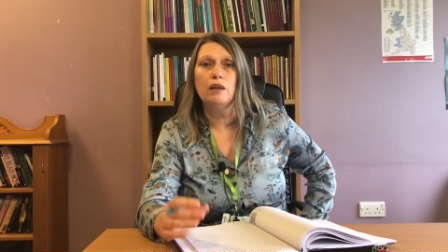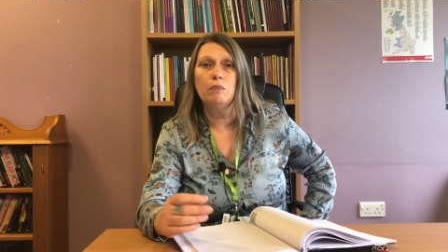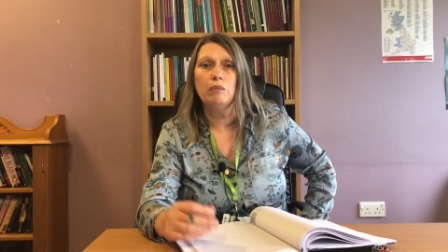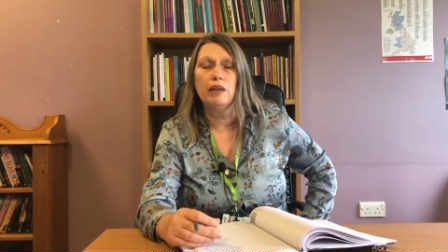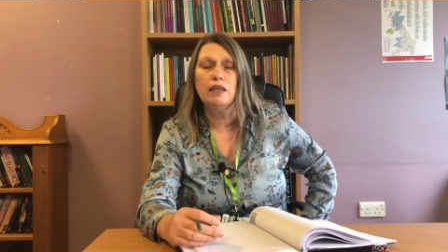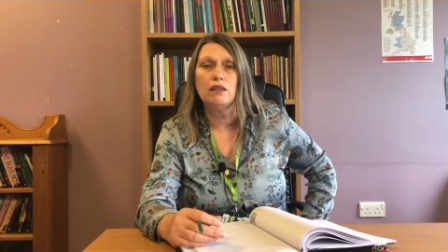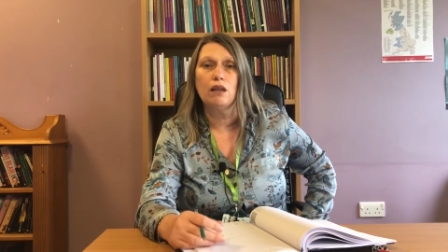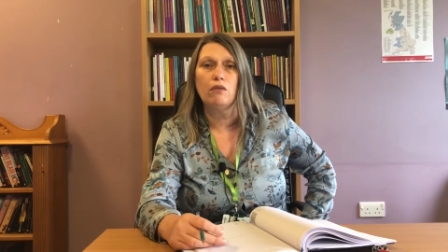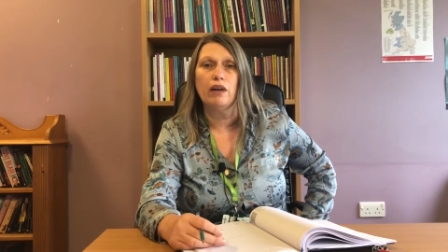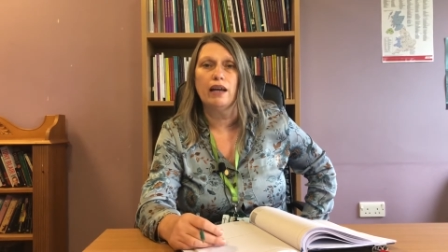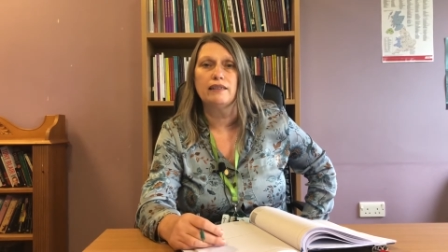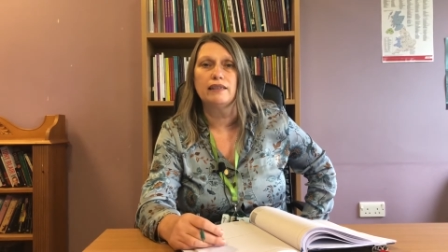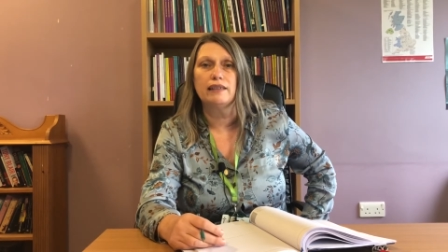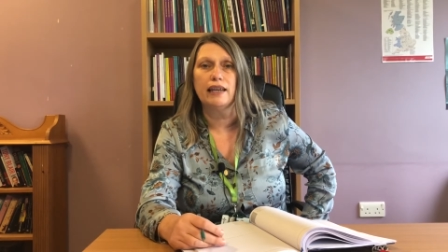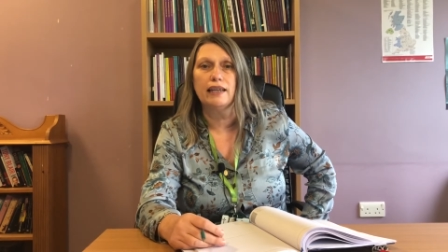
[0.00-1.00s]
please don't
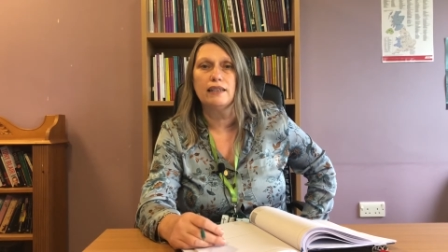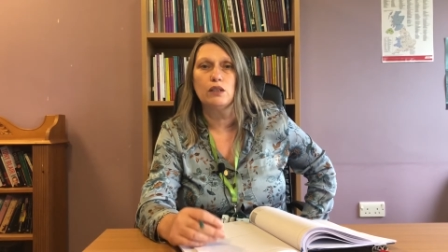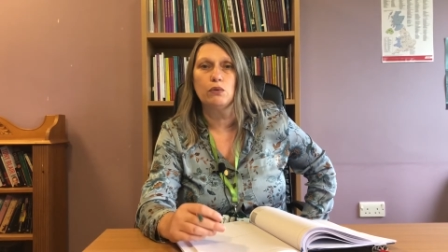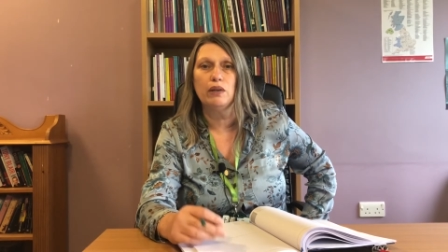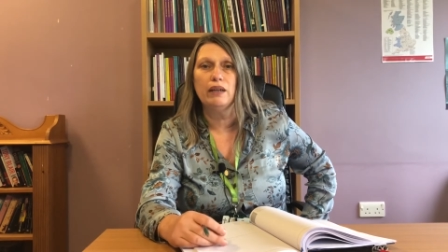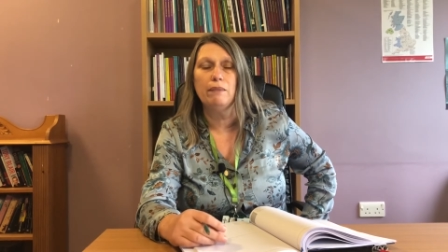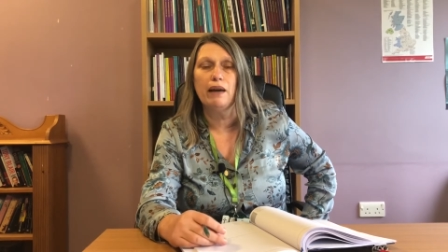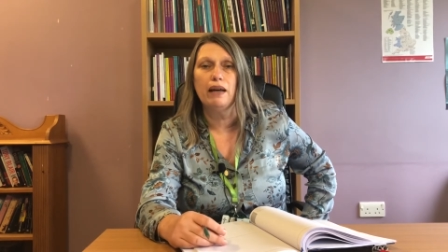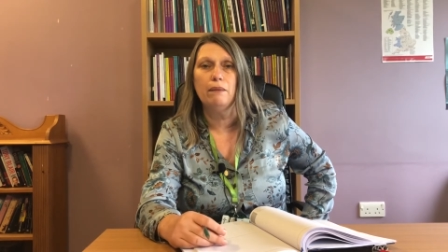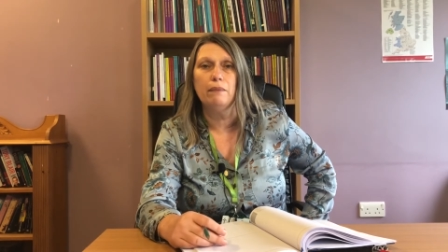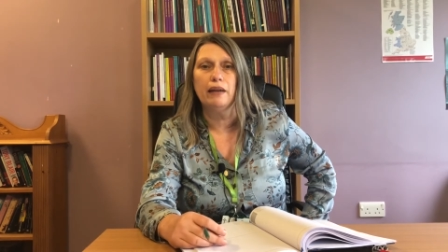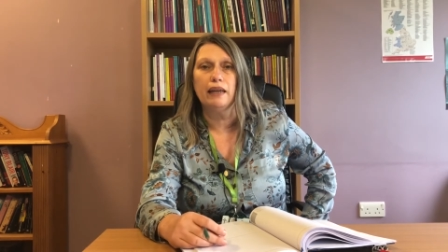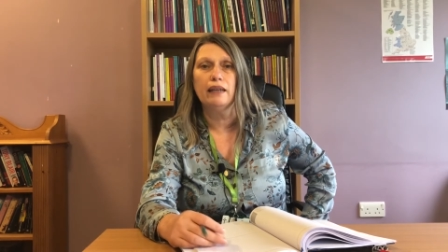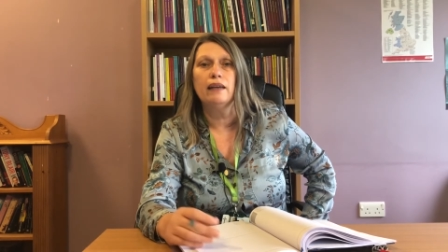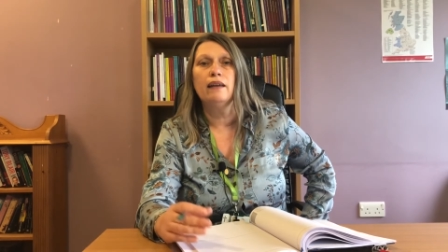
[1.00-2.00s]
hesitate to email
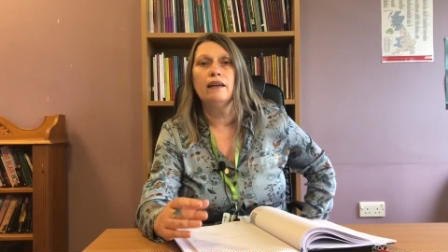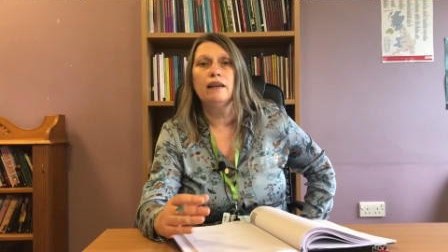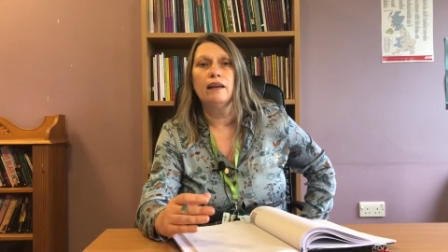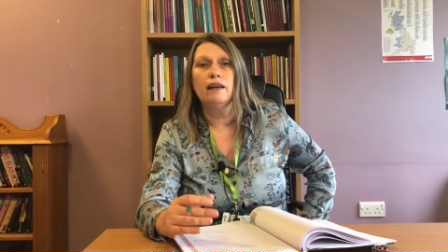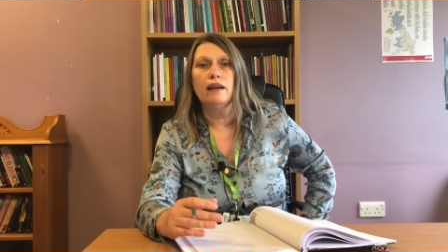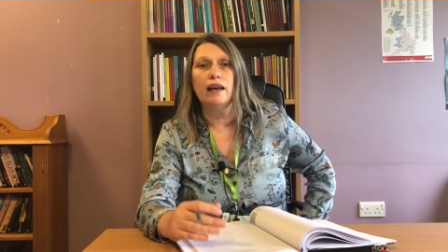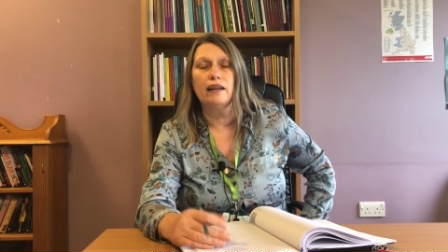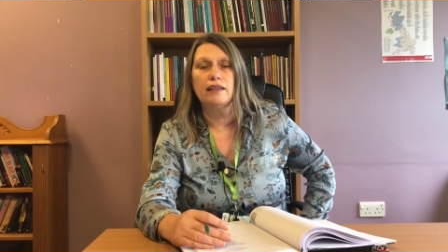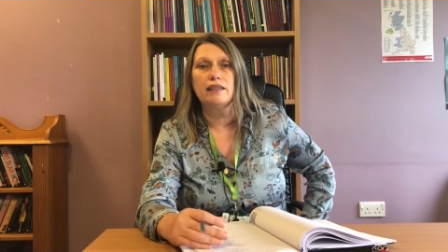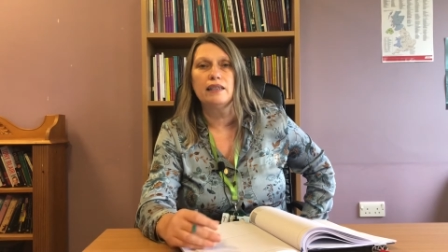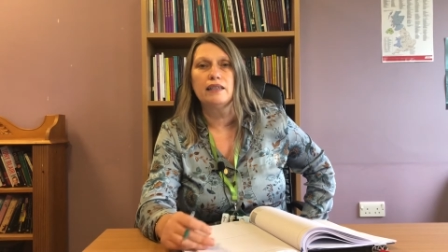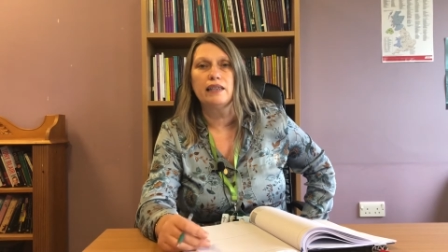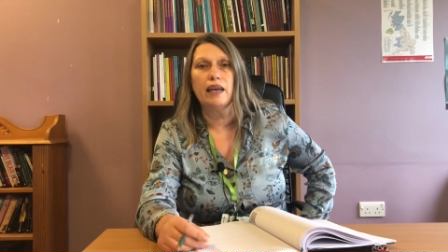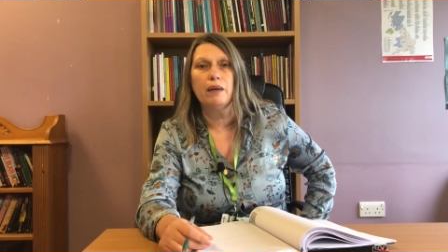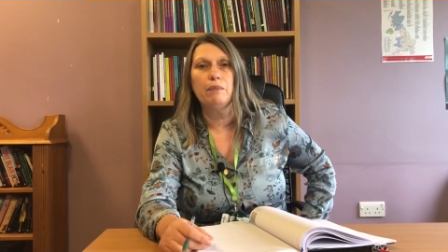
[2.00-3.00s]
me at
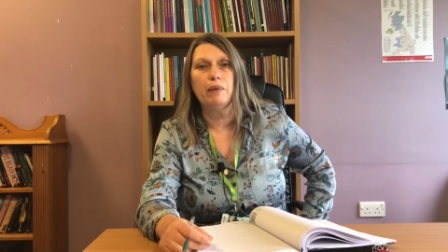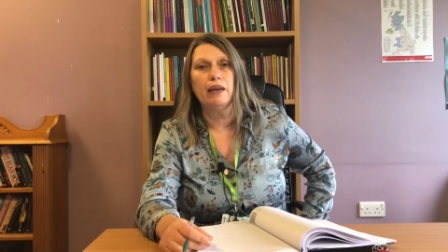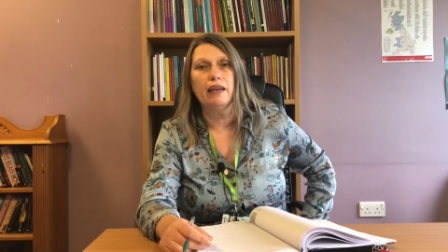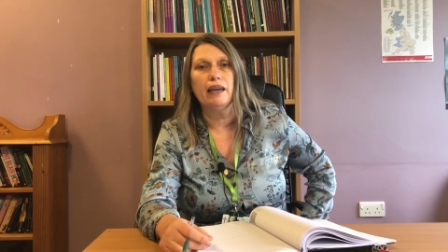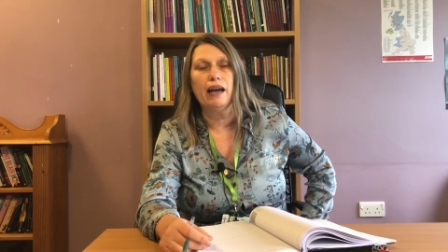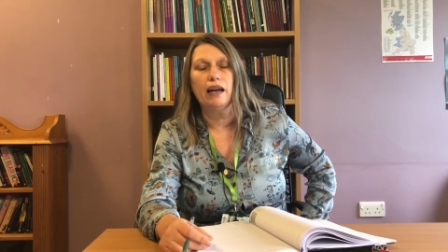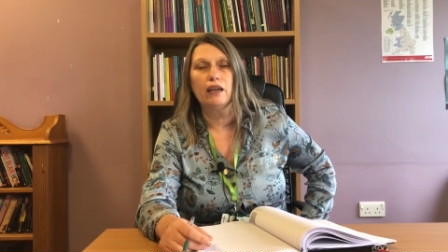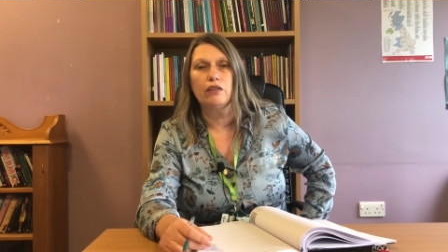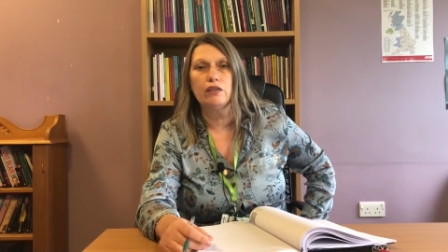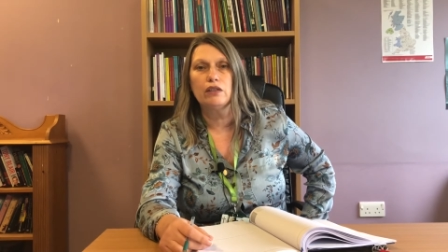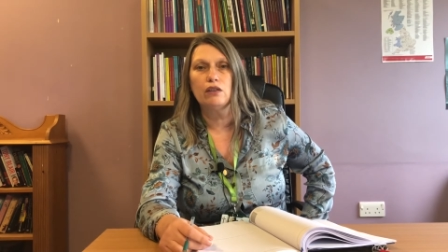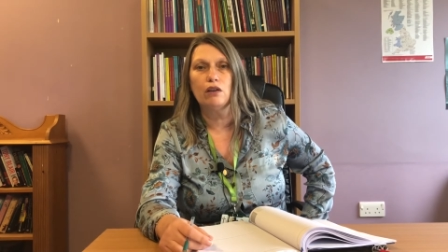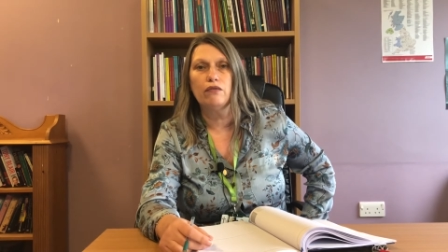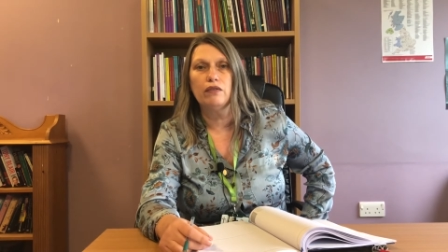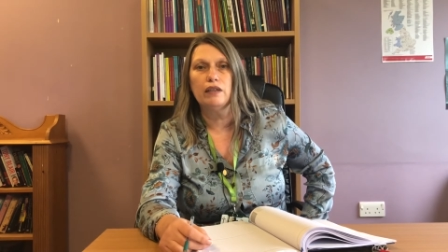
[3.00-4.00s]

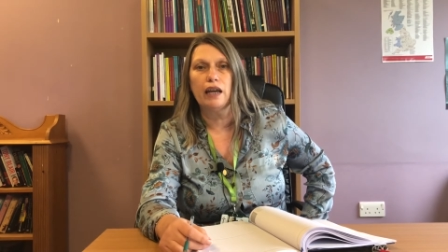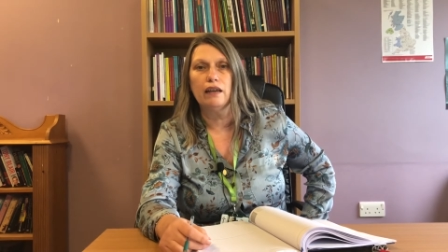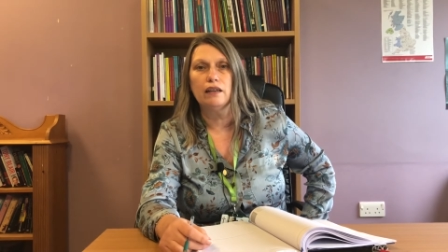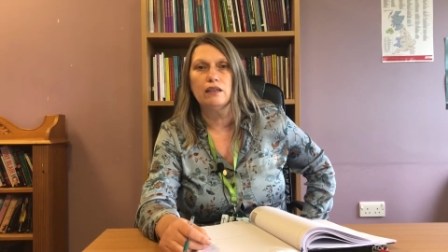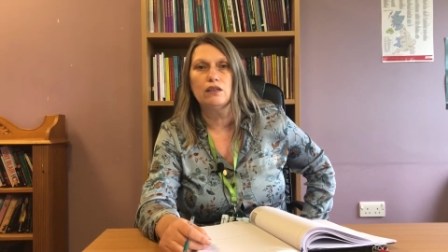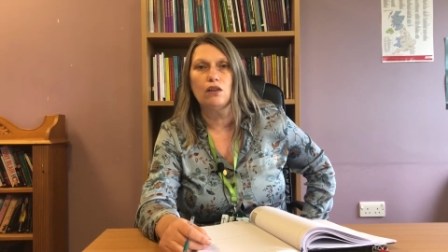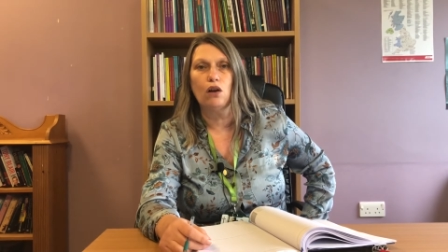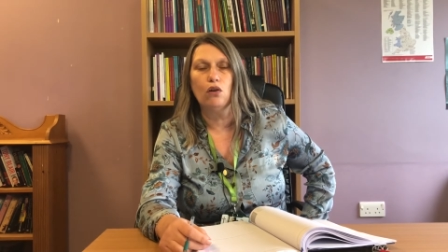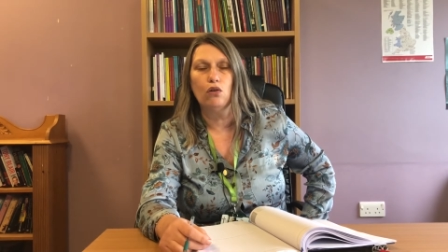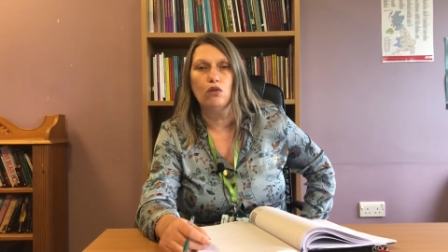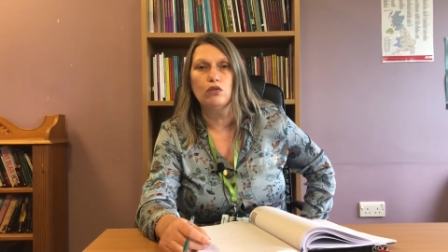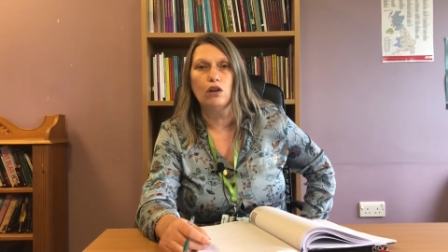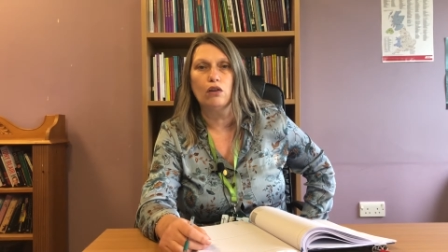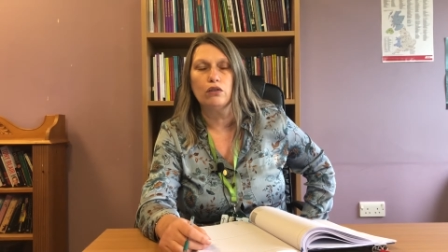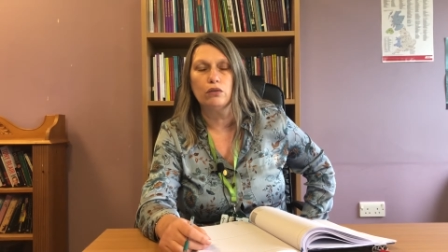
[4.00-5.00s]

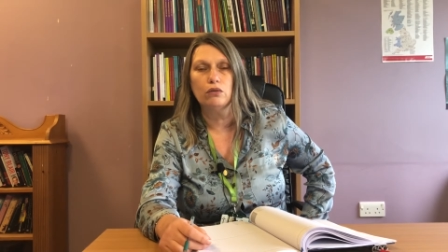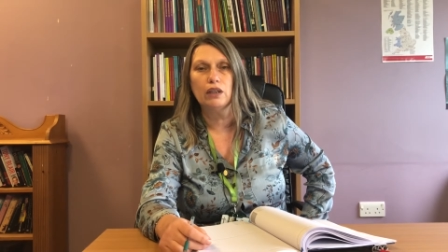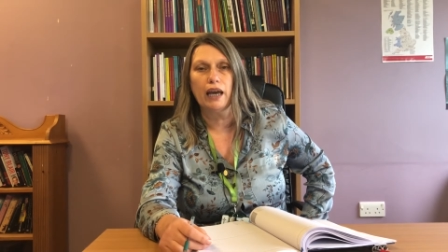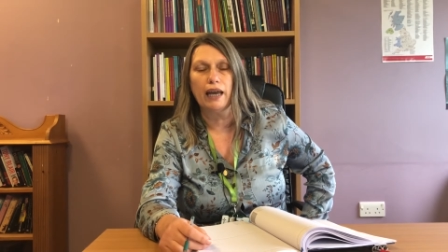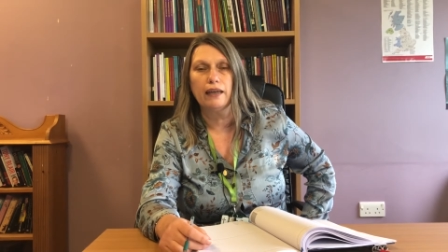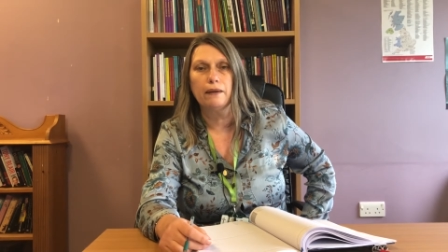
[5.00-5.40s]
letissierb@christopherdaylis.org.uk.